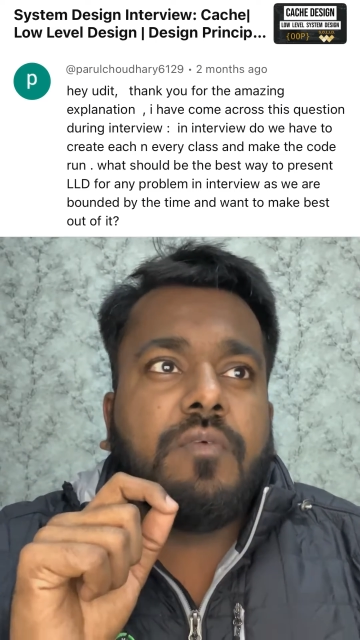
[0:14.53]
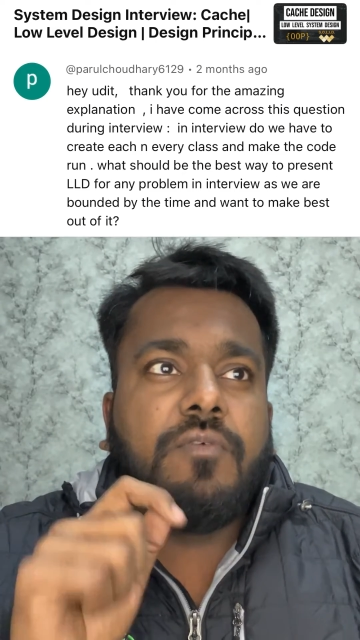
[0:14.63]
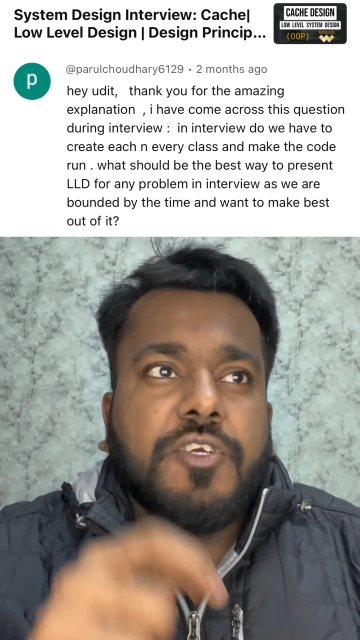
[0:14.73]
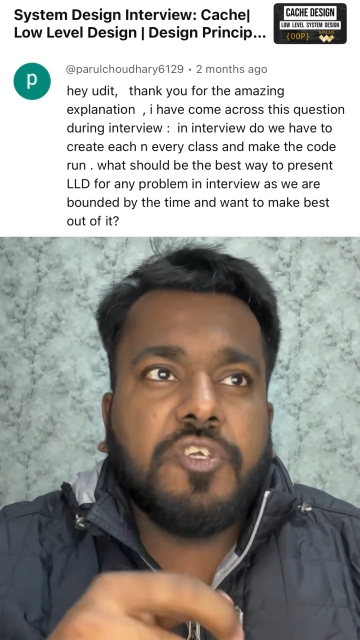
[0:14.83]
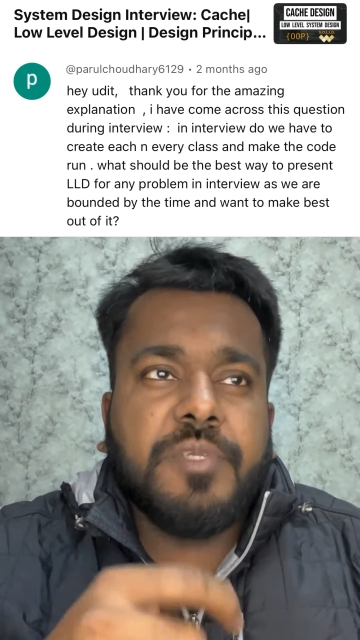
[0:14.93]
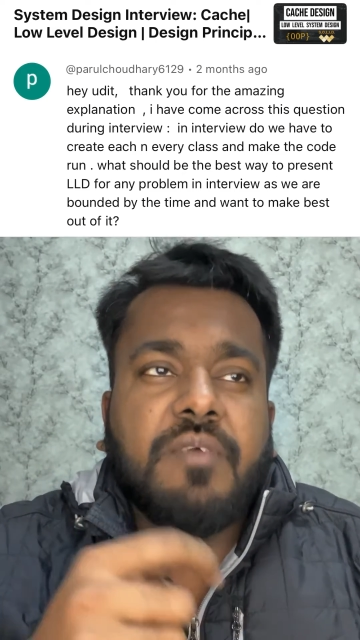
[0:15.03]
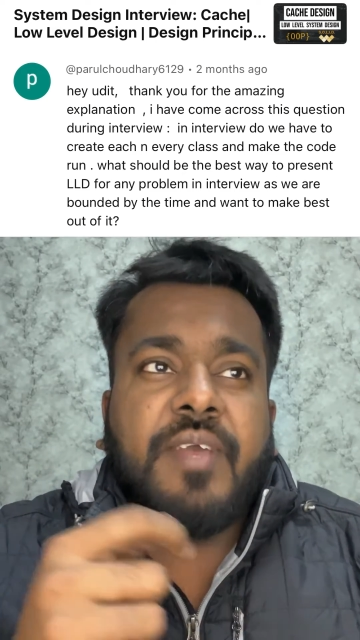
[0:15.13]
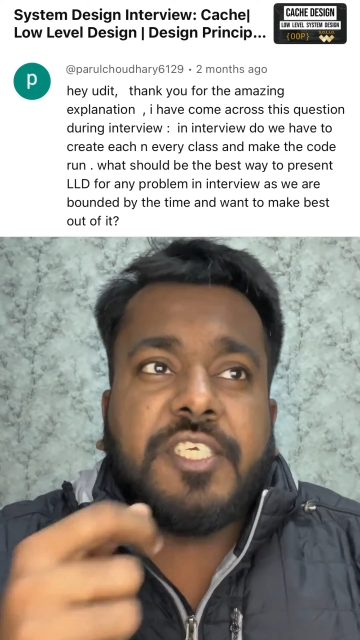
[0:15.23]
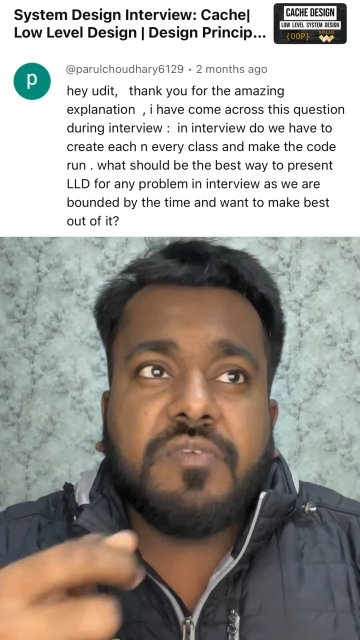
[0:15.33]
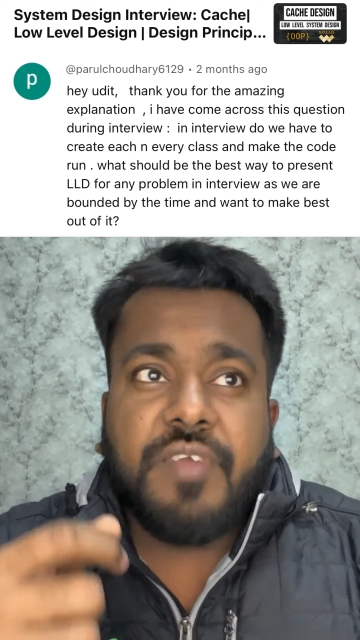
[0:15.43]
What should be the
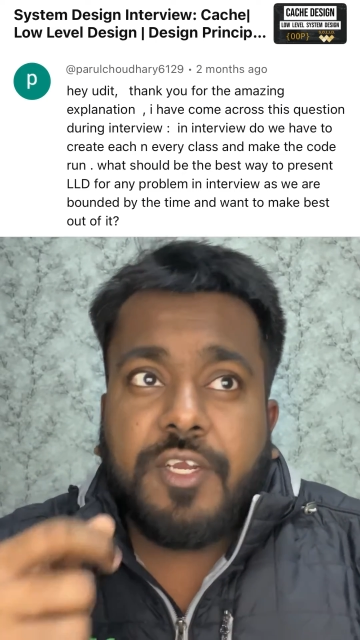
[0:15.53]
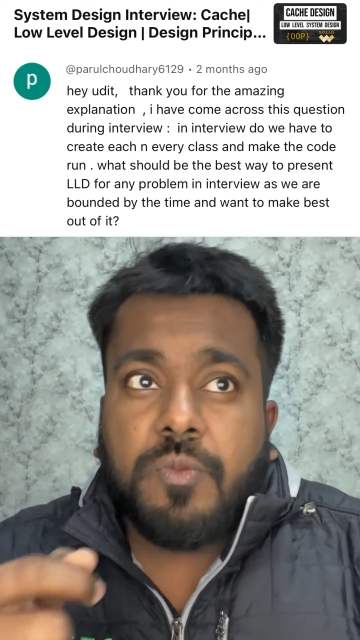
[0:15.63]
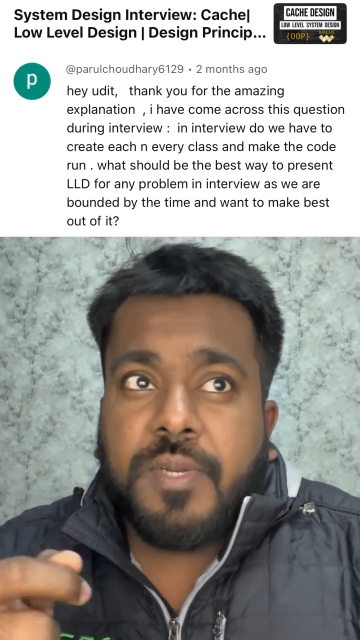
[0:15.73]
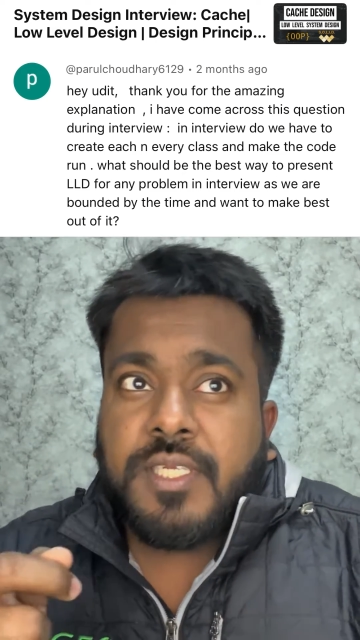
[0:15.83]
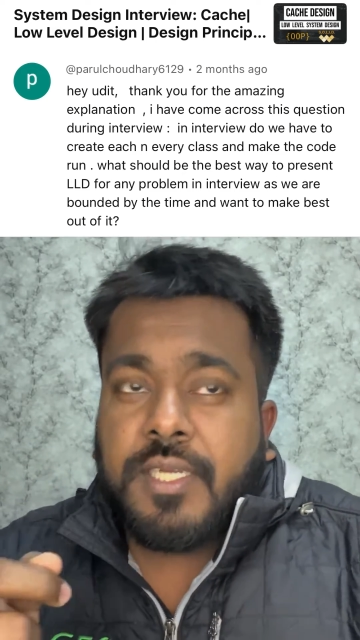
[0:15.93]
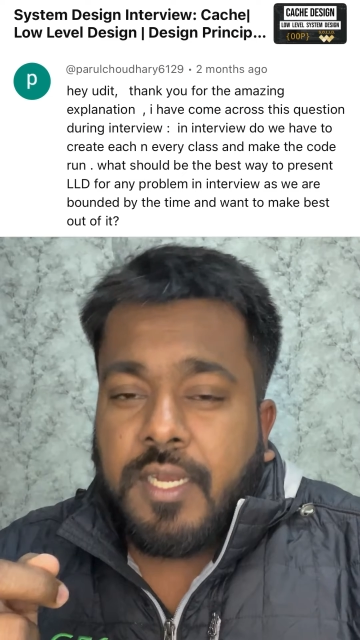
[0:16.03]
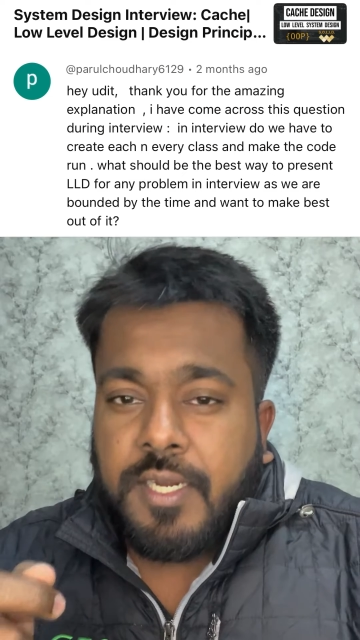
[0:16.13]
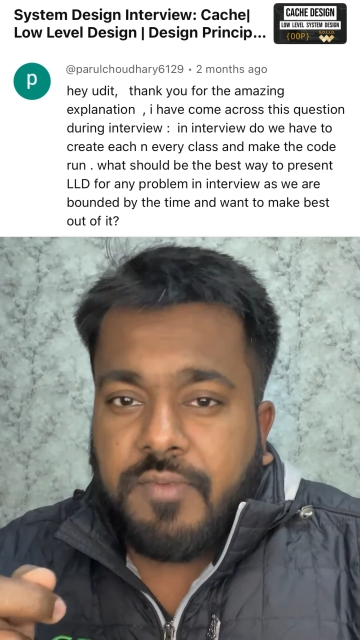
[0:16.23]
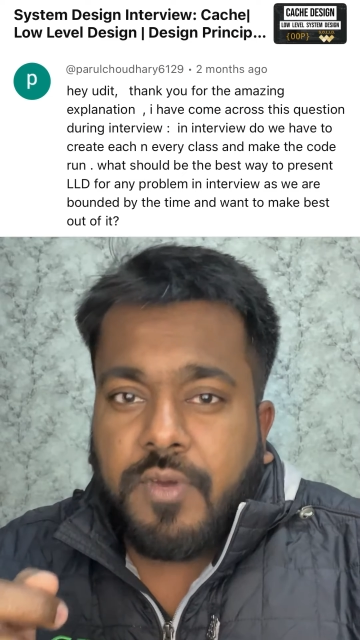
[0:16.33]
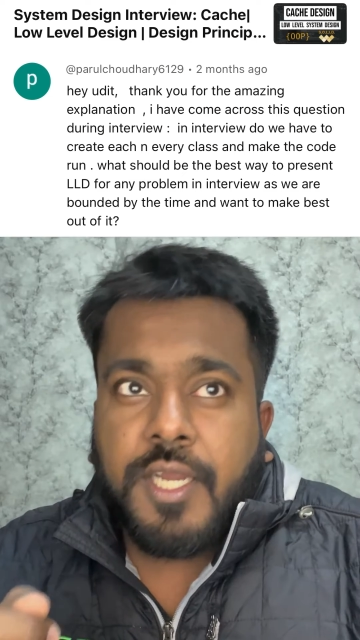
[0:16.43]
best way to present
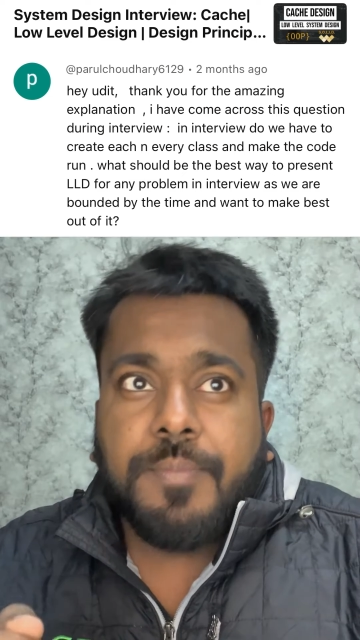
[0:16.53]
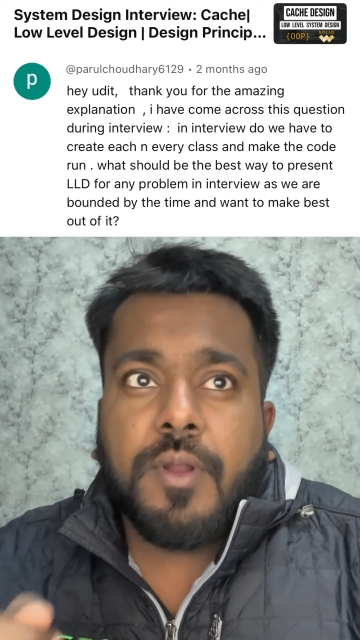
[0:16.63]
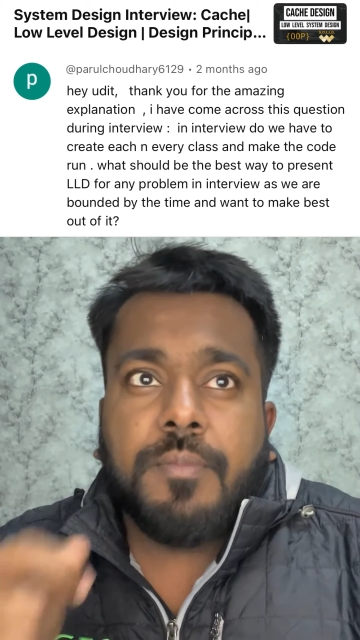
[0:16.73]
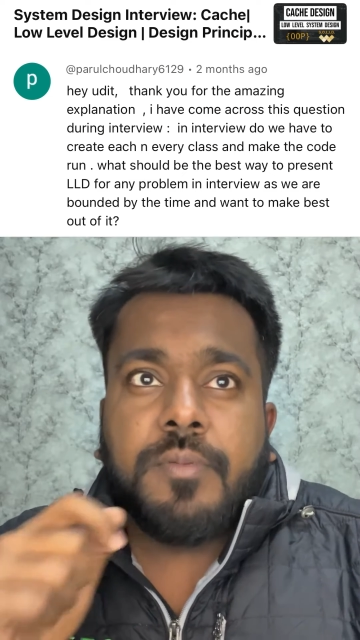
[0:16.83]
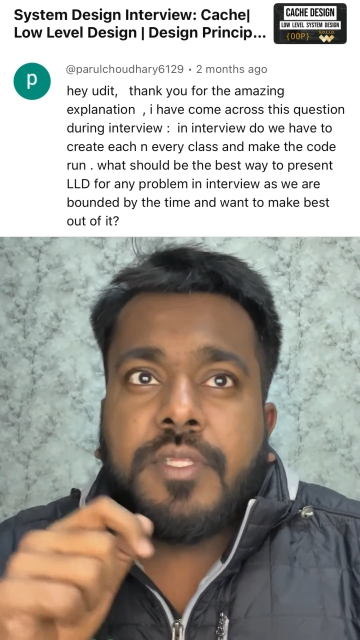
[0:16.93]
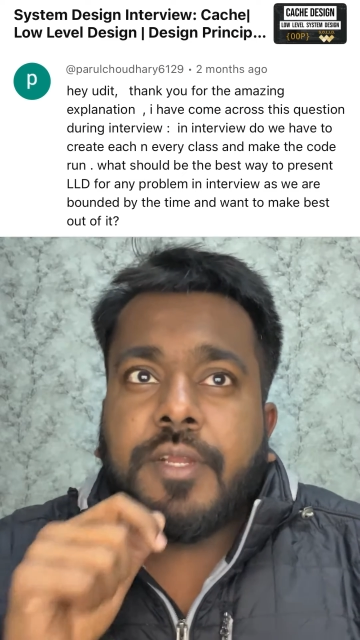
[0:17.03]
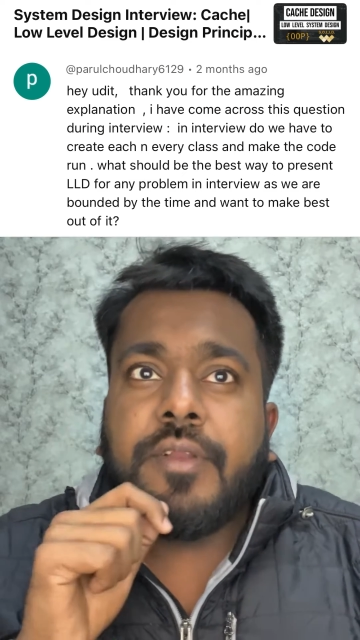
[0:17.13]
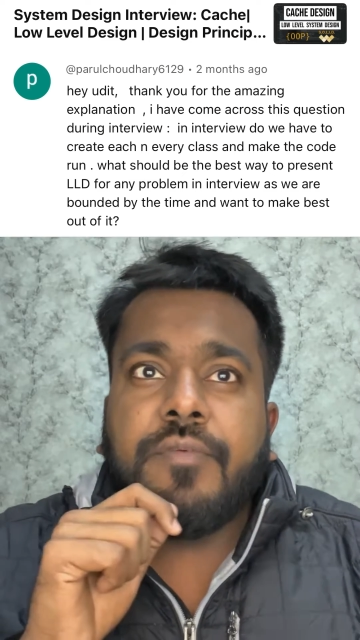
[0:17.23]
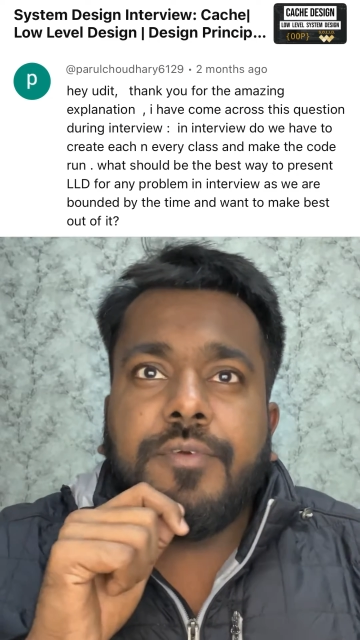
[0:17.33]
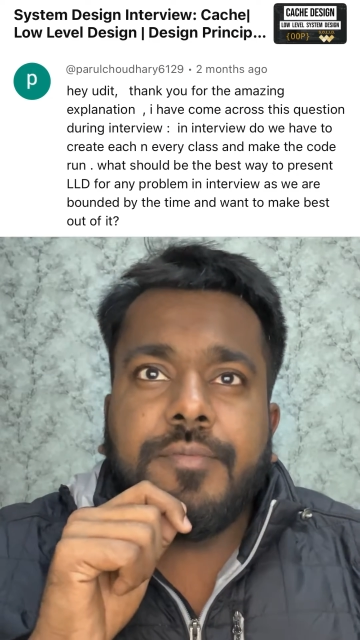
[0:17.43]
LLD for any problem in the
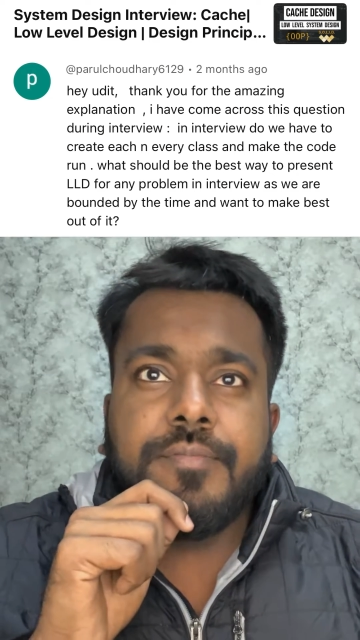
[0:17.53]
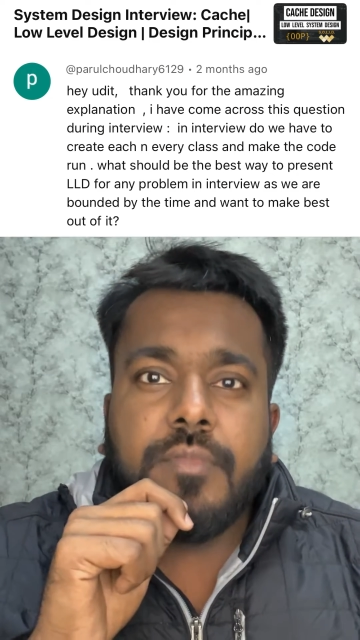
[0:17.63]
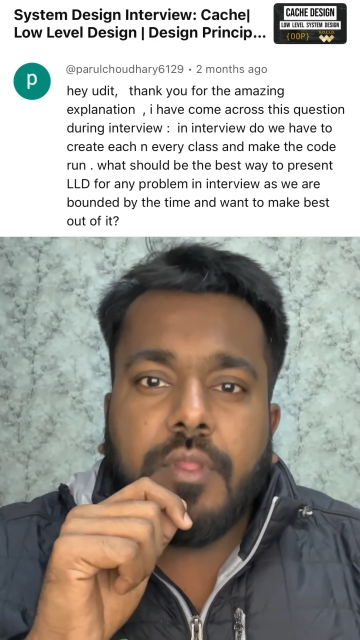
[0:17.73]
interview?